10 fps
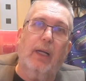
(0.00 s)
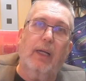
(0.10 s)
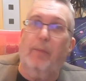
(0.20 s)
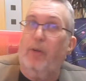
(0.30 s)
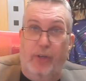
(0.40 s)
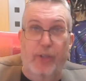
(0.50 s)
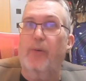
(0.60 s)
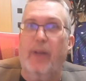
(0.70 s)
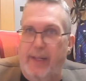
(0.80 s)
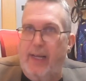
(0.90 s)
I'm not
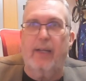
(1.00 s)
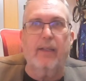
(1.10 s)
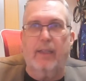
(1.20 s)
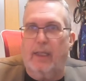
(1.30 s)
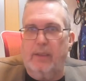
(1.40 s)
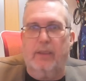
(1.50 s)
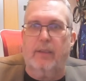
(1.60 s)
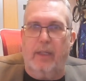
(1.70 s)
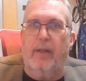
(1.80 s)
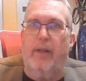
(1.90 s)
condoning that. That's
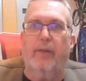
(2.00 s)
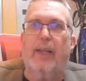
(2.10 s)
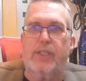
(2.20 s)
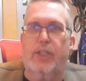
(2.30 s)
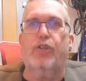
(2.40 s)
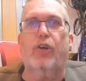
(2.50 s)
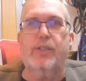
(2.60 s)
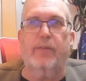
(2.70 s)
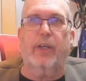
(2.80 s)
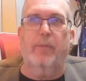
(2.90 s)
the
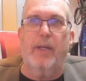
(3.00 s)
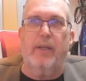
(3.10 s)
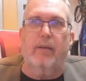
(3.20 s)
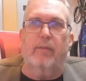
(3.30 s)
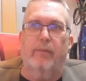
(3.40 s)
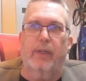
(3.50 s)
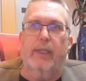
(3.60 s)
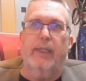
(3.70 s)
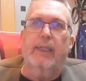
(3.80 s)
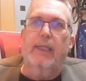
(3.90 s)
choice of the comedian,
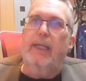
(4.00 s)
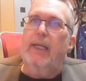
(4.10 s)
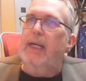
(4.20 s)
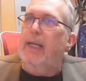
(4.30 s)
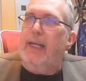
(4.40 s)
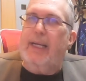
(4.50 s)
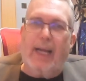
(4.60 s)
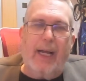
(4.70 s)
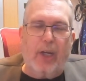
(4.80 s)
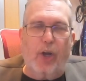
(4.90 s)
really.
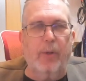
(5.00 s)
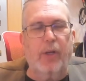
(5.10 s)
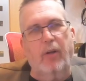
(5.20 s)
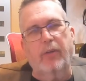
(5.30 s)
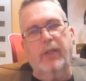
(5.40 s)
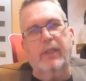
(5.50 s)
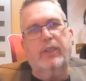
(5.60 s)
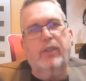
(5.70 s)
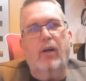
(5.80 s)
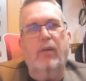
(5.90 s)
Can't comment on the
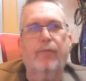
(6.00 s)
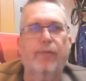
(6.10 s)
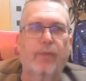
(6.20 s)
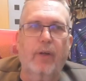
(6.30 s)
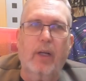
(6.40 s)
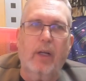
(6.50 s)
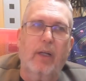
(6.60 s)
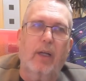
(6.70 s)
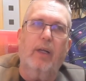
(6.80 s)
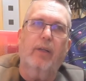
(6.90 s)
sort of
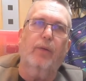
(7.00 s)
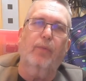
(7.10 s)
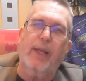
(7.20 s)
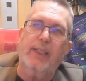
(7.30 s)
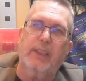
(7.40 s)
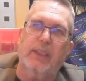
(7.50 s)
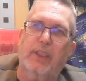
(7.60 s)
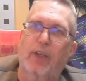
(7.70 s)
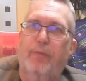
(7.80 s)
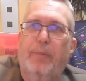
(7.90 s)
the racist
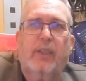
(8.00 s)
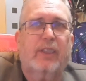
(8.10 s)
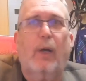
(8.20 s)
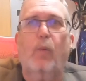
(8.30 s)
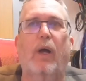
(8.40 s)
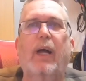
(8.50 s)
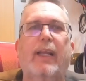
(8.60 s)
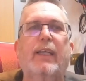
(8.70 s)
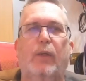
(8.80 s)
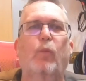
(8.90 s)
stuff because I
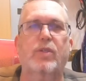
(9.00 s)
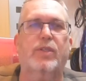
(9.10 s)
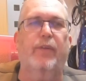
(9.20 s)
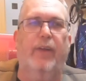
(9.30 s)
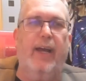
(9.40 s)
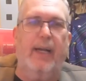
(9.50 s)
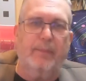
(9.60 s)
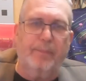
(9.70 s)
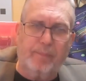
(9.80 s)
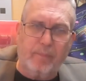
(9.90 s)
actually wasn't
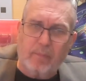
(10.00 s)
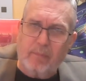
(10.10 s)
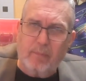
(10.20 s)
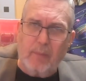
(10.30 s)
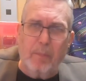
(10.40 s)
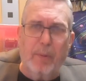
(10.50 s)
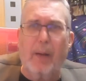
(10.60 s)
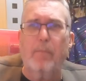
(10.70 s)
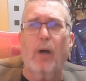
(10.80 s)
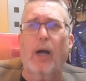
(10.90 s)
there. But
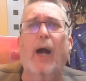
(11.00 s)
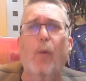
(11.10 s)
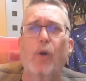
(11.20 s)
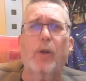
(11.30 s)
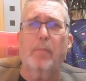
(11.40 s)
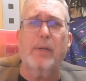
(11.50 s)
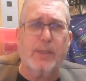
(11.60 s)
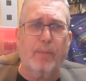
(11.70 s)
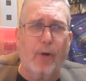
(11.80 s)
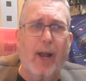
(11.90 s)
I wouldn't be
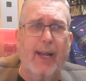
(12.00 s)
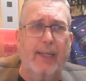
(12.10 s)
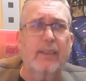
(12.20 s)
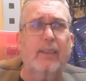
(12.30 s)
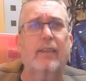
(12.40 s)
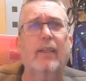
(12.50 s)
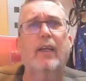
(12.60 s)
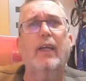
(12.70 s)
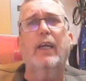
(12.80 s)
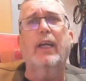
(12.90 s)
surprised
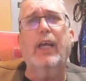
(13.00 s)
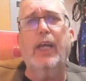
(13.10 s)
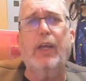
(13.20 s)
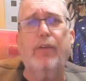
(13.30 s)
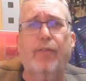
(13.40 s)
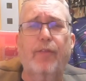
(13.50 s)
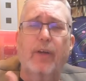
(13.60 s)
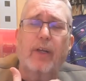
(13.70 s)
if